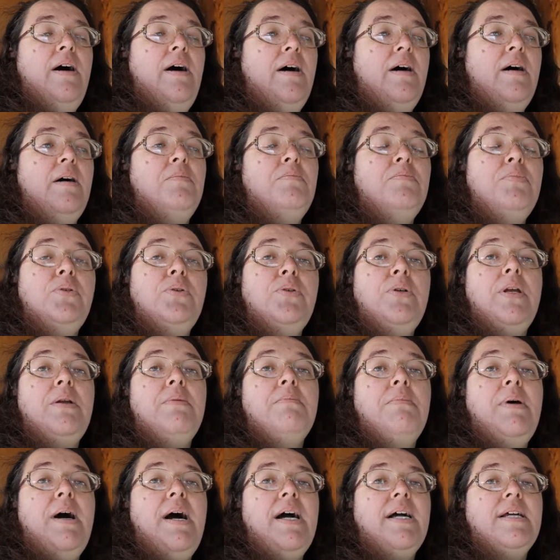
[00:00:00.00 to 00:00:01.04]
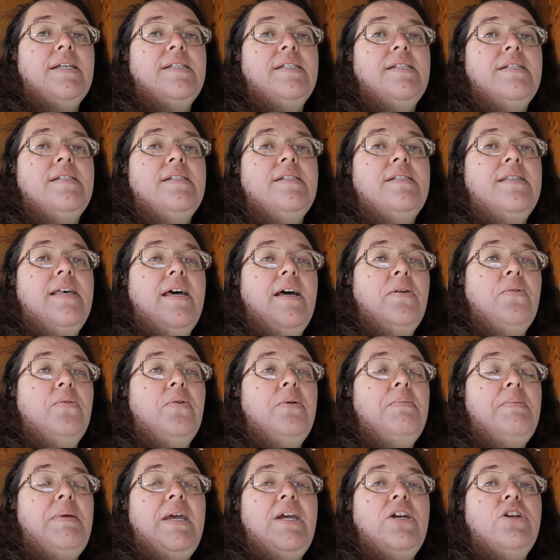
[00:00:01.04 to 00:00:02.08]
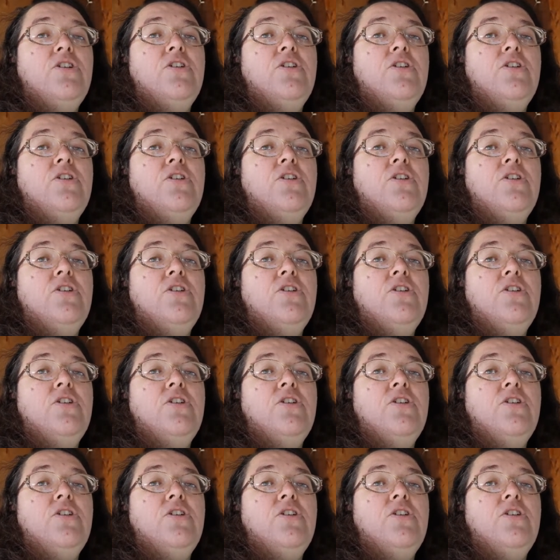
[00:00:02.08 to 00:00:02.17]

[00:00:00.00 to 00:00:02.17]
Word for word: uh, brooding boxes that we make